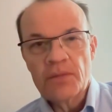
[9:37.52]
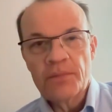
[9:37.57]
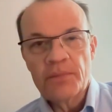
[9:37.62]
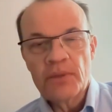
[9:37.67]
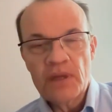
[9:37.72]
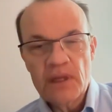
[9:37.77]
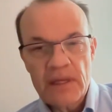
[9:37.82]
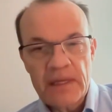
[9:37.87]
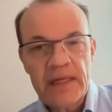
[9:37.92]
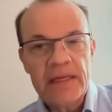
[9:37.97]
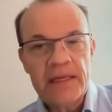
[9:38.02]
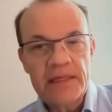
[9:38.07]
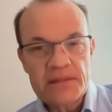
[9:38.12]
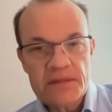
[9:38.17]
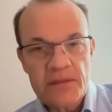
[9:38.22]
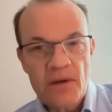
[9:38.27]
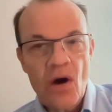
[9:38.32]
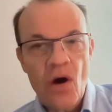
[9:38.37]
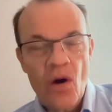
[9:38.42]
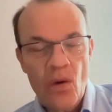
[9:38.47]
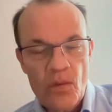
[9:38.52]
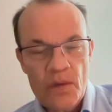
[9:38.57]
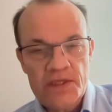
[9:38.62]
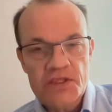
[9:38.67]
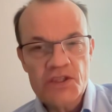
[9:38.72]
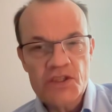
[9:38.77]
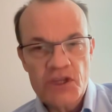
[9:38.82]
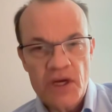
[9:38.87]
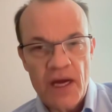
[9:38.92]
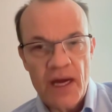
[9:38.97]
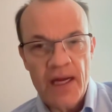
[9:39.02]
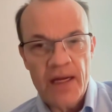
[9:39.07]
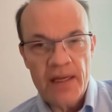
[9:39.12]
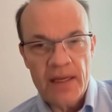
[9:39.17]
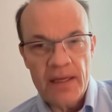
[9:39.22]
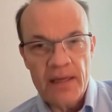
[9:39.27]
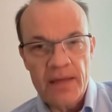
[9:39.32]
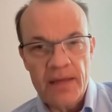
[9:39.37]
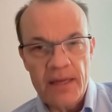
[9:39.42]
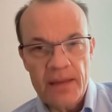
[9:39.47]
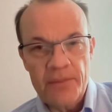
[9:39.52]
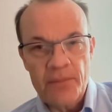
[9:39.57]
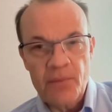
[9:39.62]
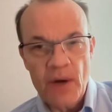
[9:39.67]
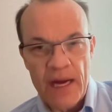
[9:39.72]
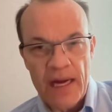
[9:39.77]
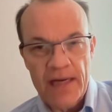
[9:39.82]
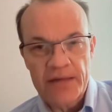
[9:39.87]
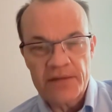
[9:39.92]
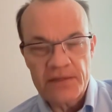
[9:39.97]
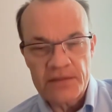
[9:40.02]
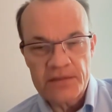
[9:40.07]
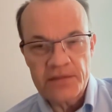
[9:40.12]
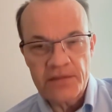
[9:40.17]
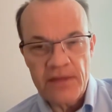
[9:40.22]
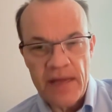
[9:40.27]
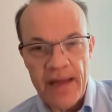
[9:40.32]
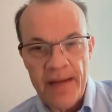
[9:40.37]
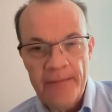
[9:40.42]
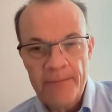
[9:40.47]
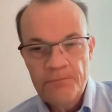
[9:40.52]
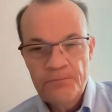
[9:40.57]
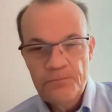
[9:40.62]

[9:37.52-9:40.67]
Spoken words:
please always check and practice that.